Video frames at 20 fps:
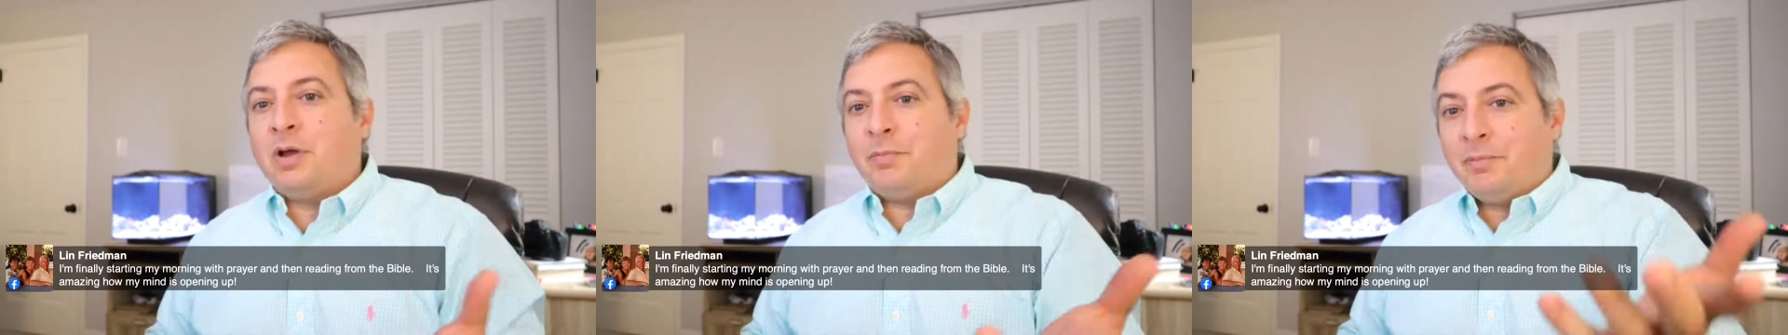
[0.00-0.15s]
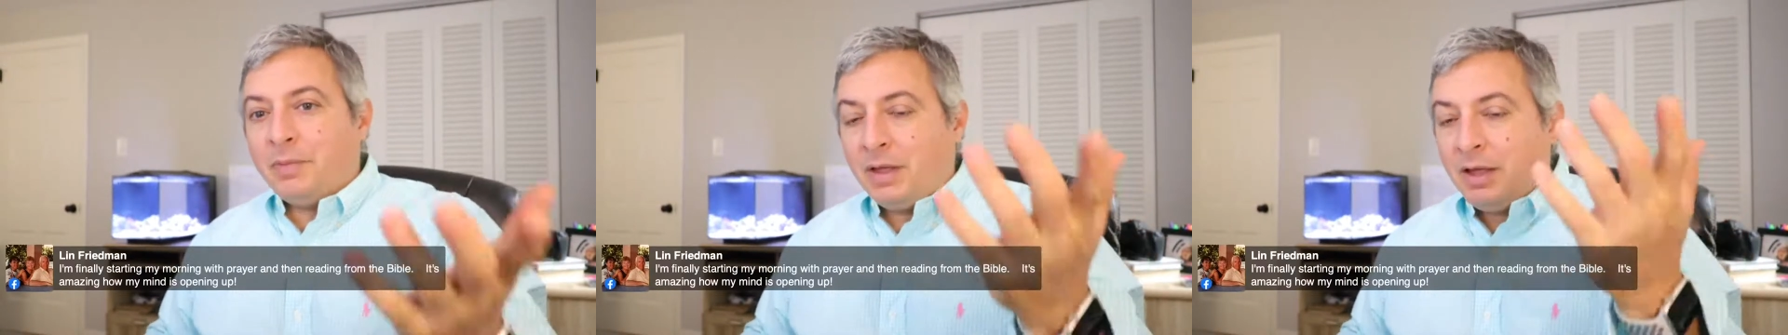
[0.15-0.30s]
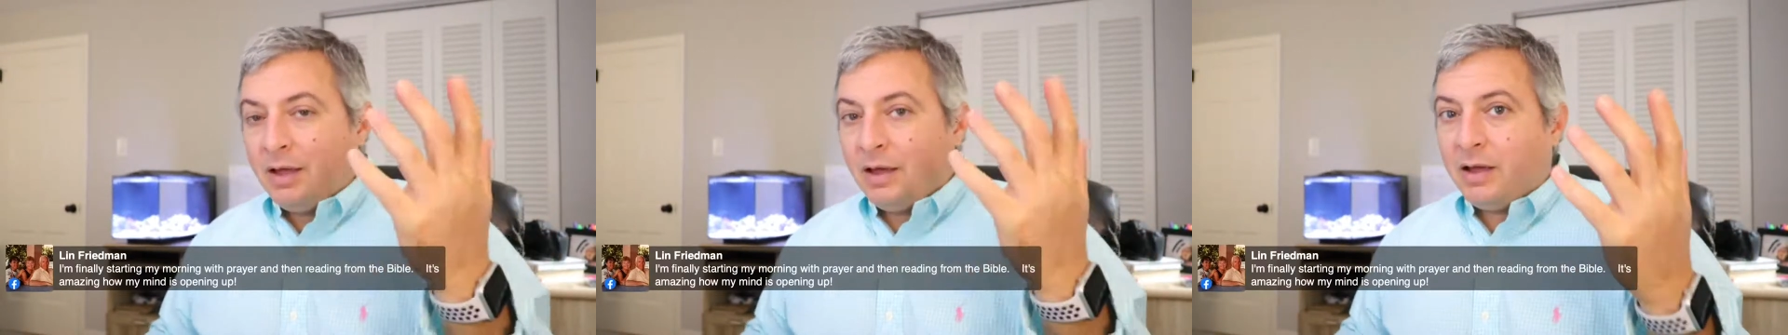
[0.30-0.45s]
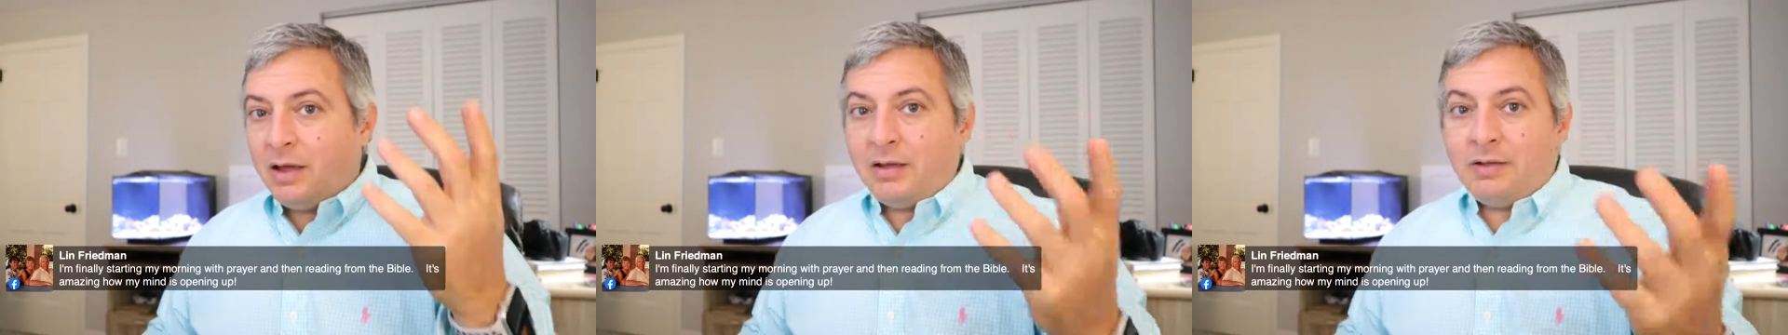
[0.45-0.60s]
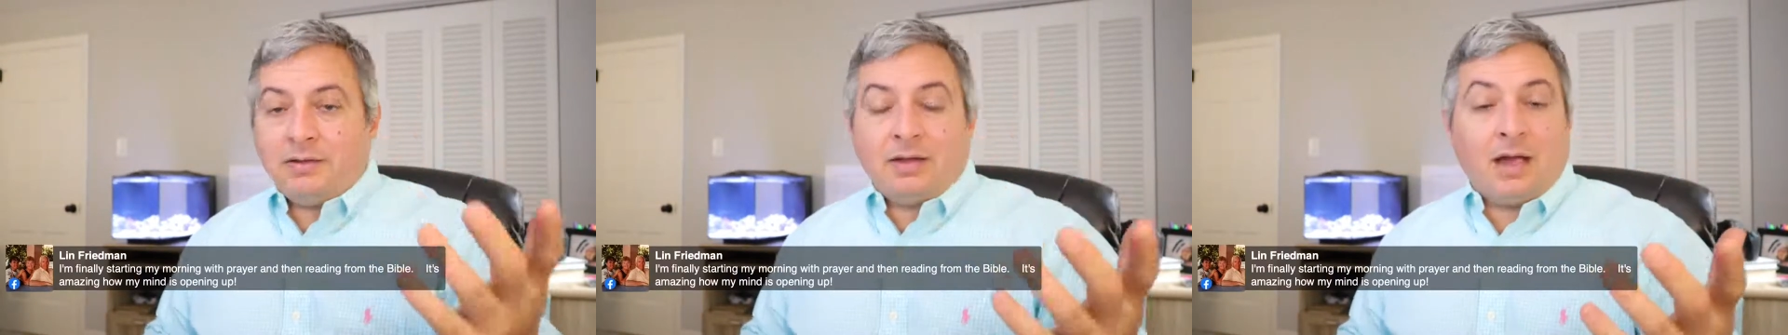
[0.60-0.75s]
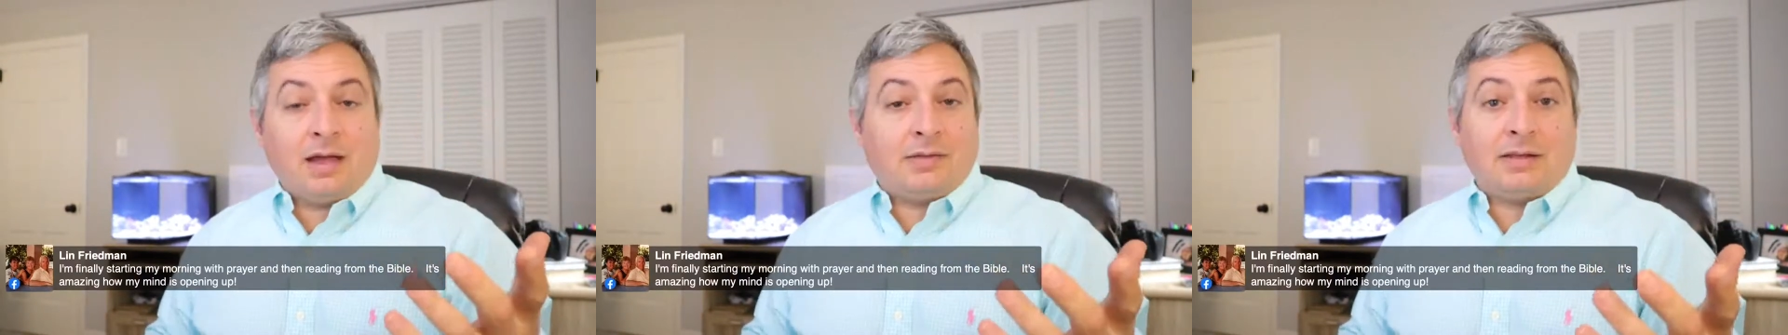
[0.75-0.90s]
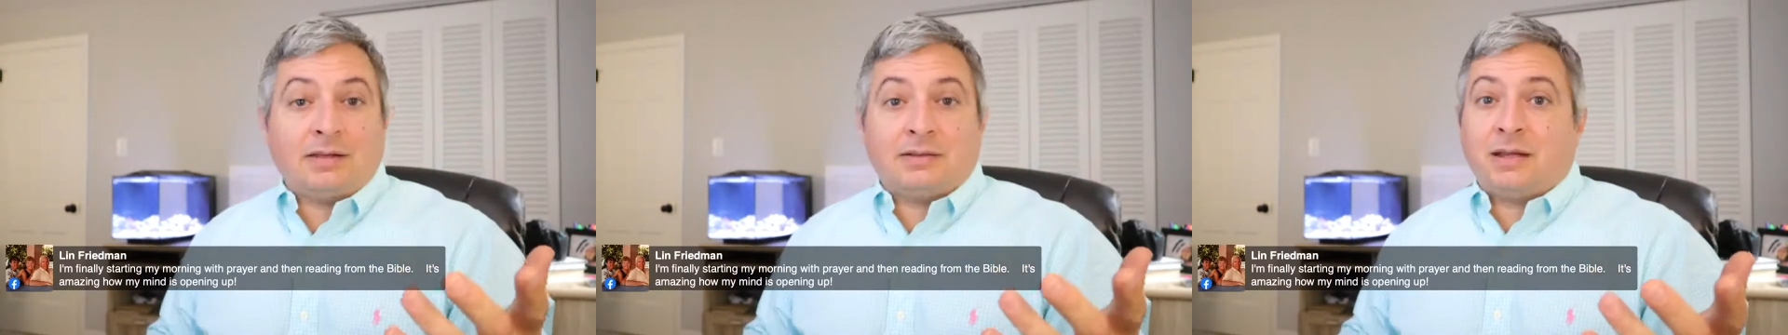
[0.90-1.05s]
up.
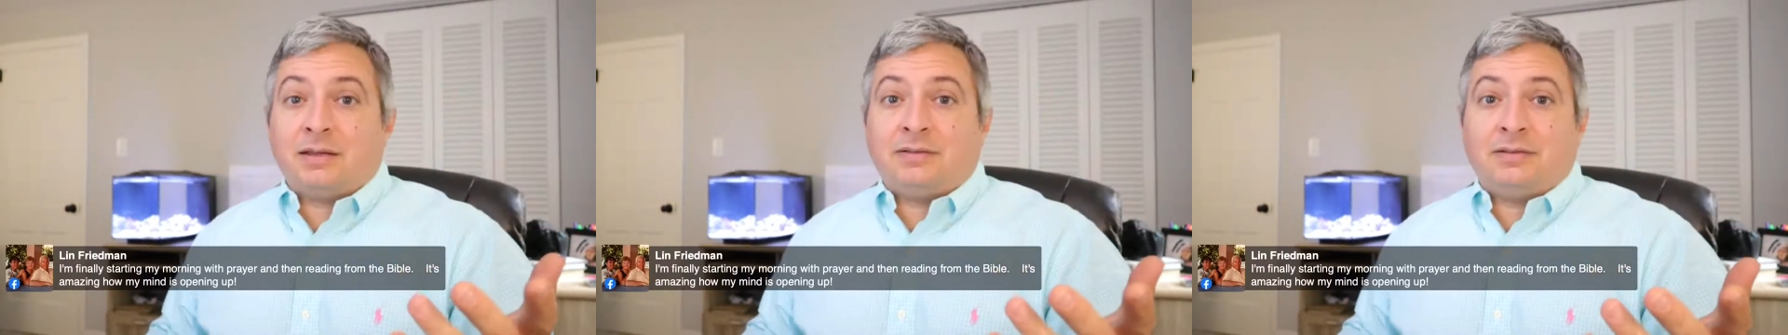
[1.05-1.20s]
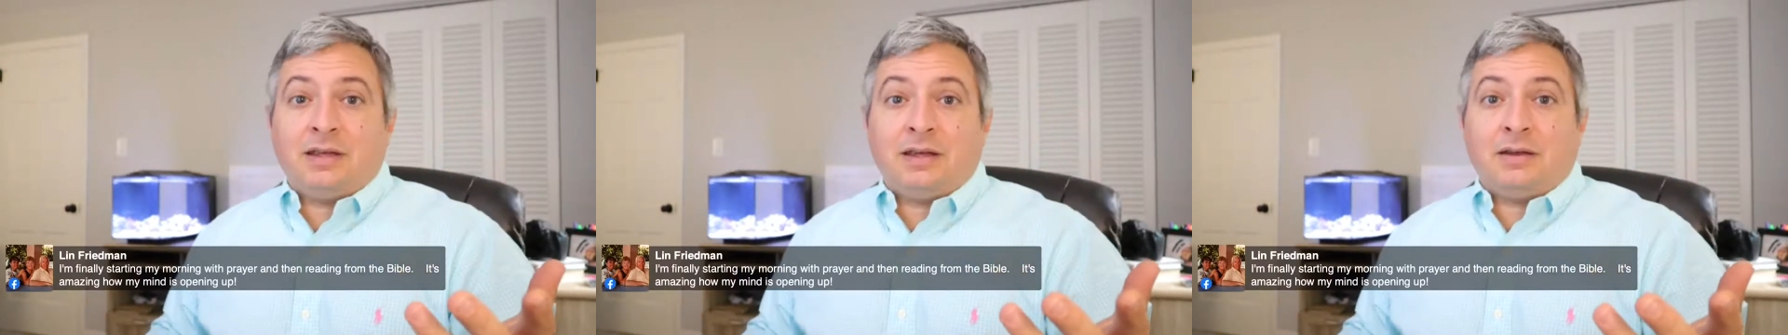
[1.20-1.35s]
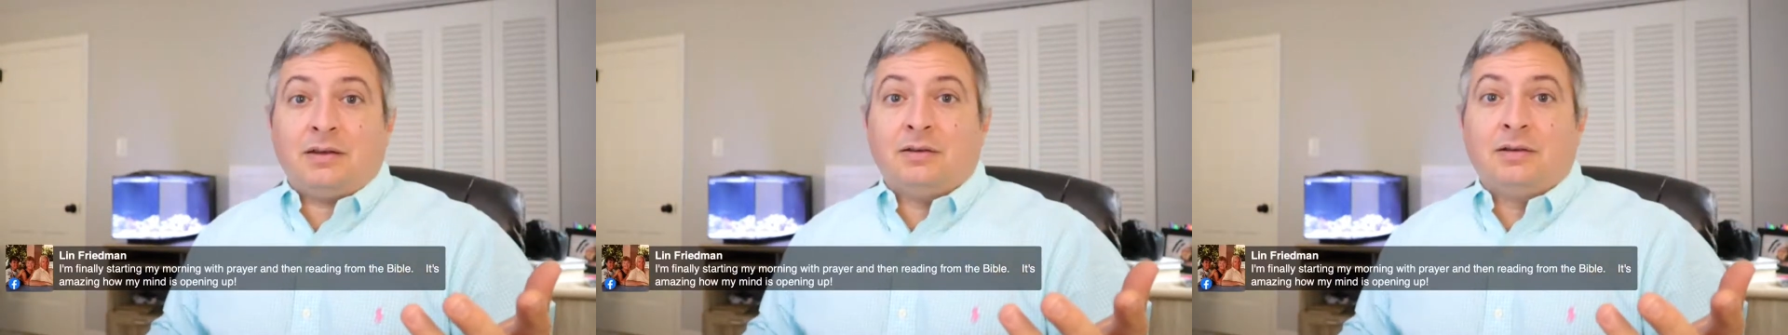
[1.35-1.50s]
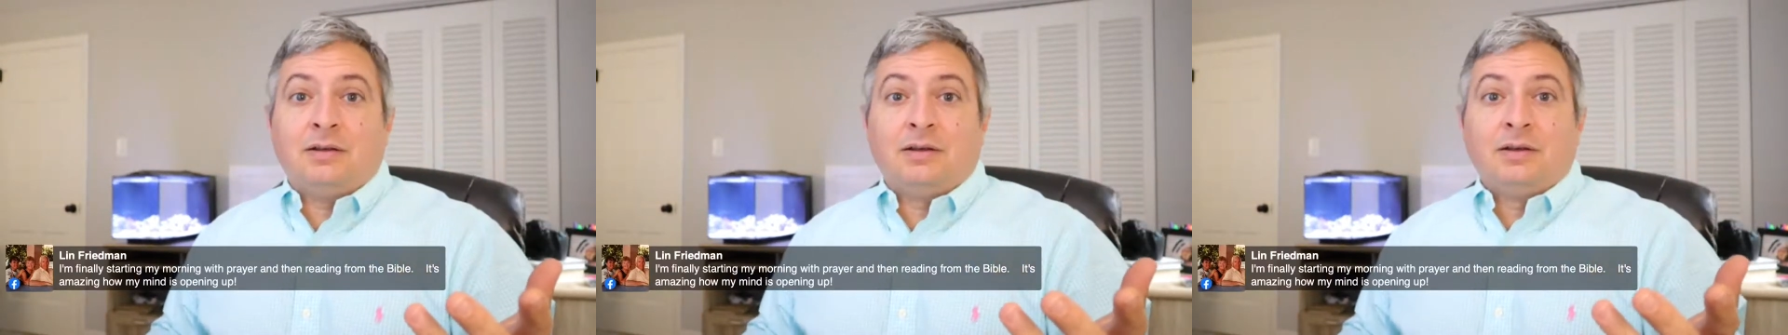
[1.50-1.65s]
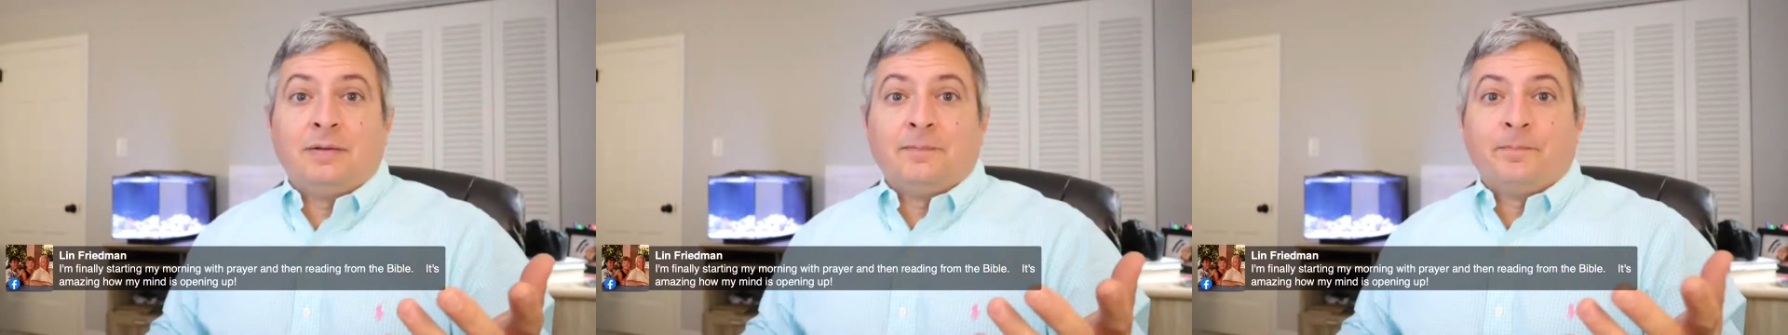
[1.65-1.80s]
I think that's it.